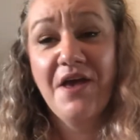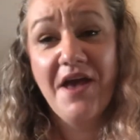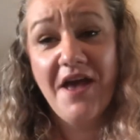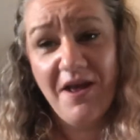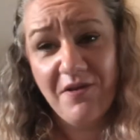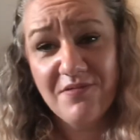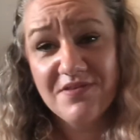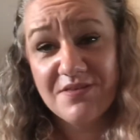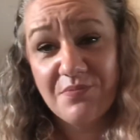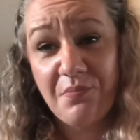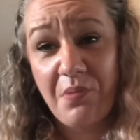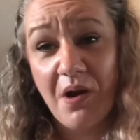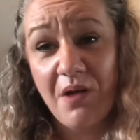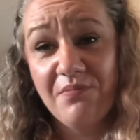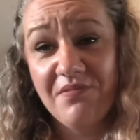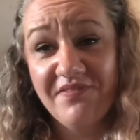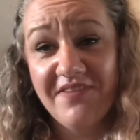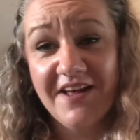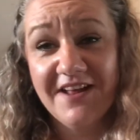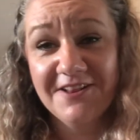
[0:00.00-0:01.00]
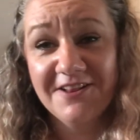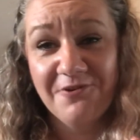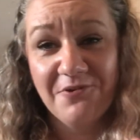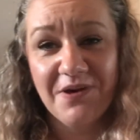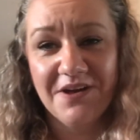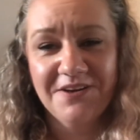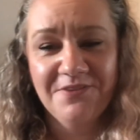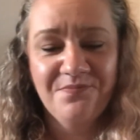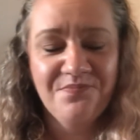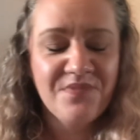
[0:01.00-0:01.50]
It was a Parmaviolet
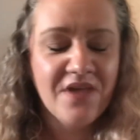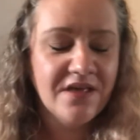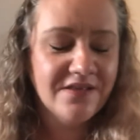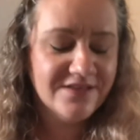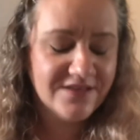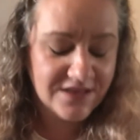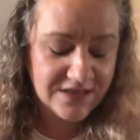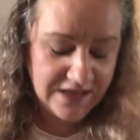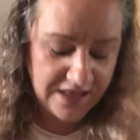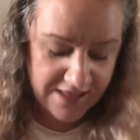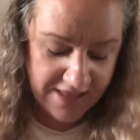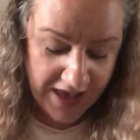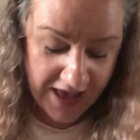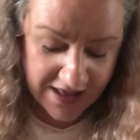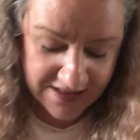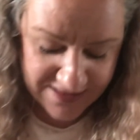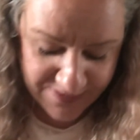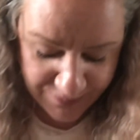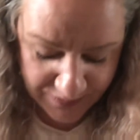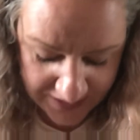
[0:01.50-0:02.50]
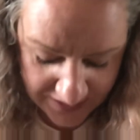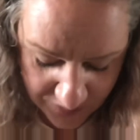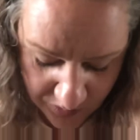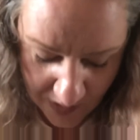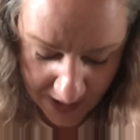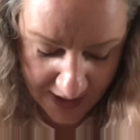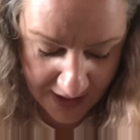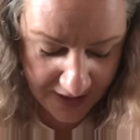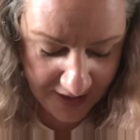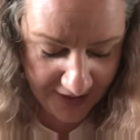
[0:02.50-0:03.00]
one. So yeah, that explained
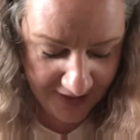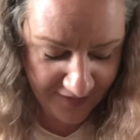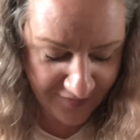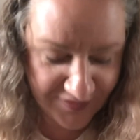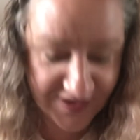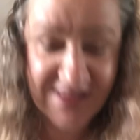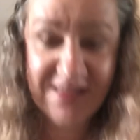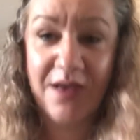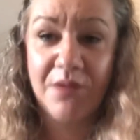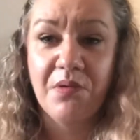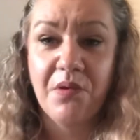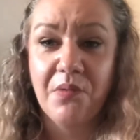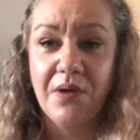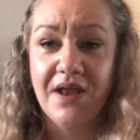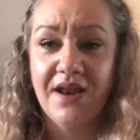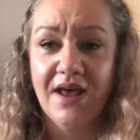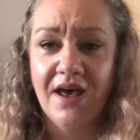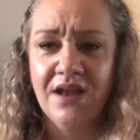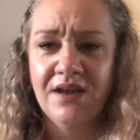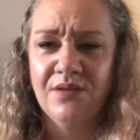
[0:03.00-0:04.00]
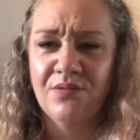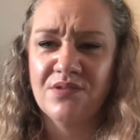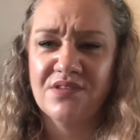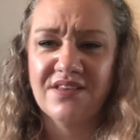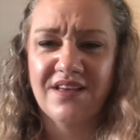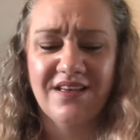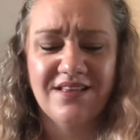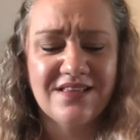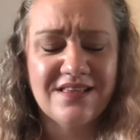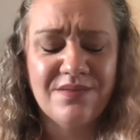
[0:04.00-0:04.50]
why every time we went in, he was
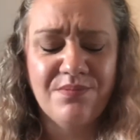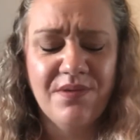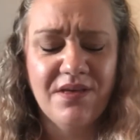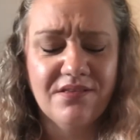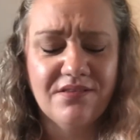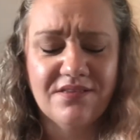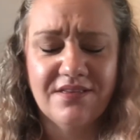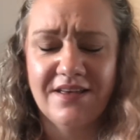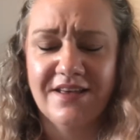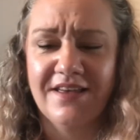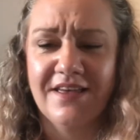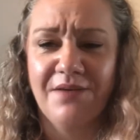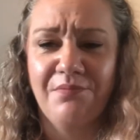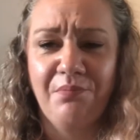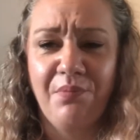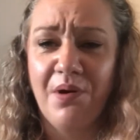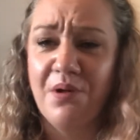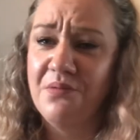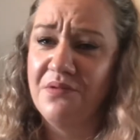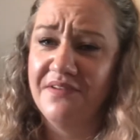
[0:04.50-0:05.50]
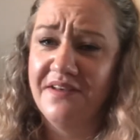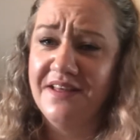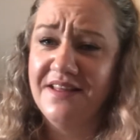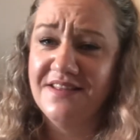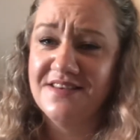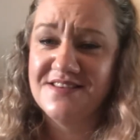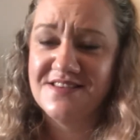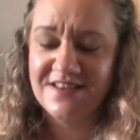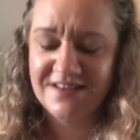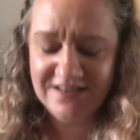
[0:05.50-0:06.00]
like, it smells like
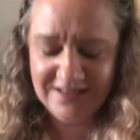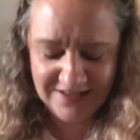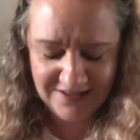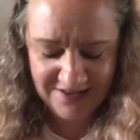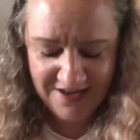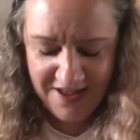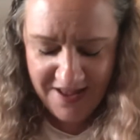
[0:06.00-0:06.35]
Parmaviolet's in here.